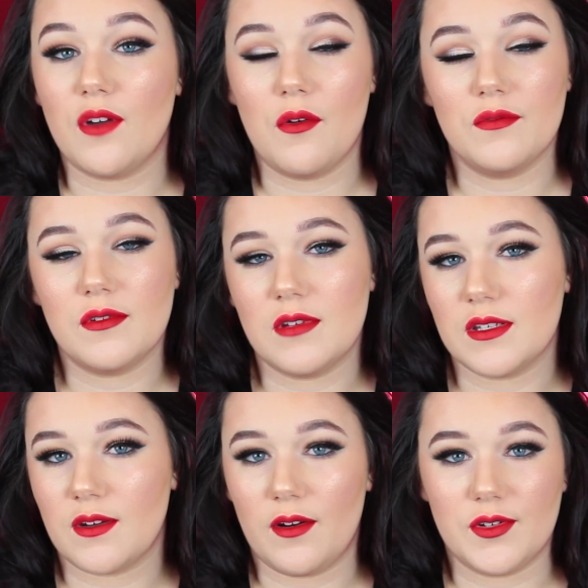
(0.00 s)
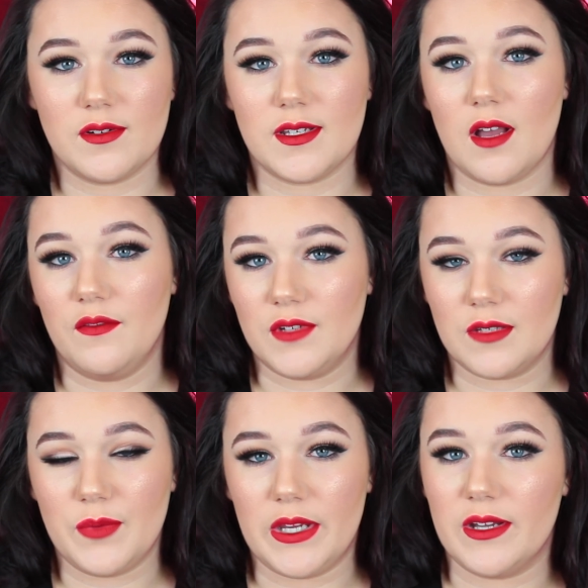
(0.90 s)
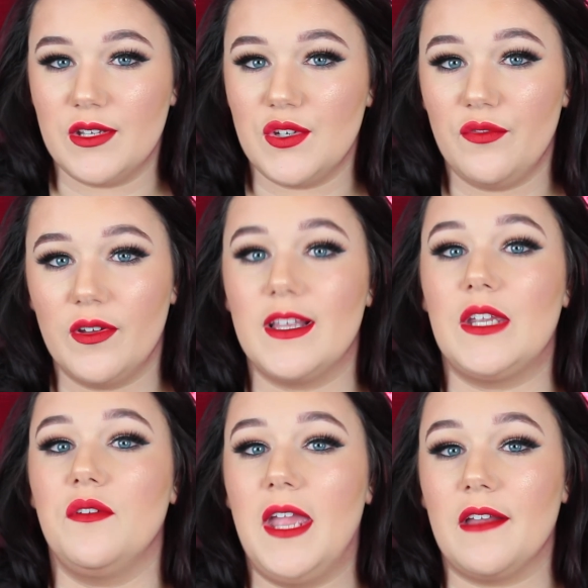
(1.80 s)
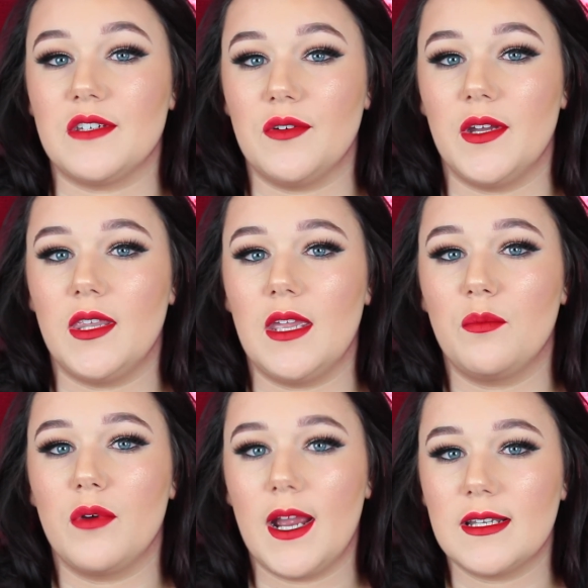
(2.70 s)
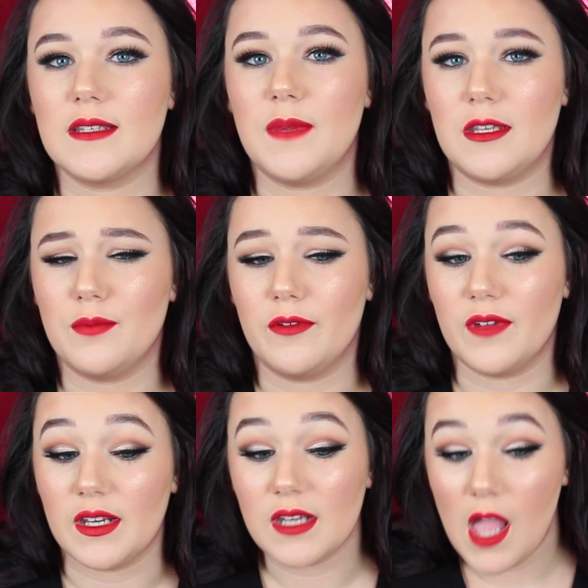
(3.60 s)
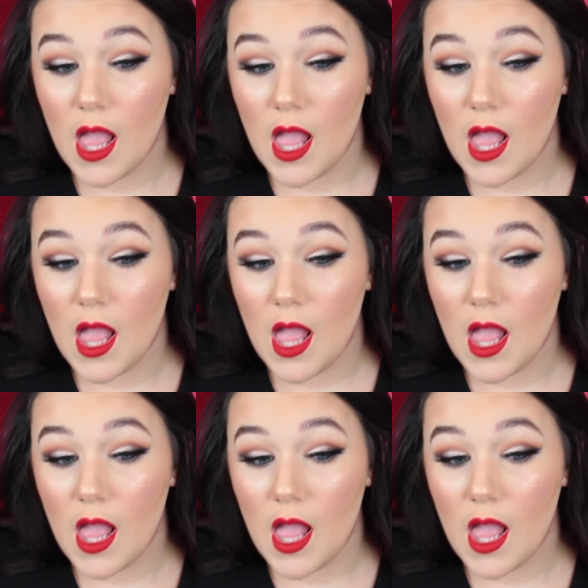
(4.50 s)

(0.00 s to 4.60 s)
Don't discourage yourself just because you feel like you can't do it. Like, practice makes perfect.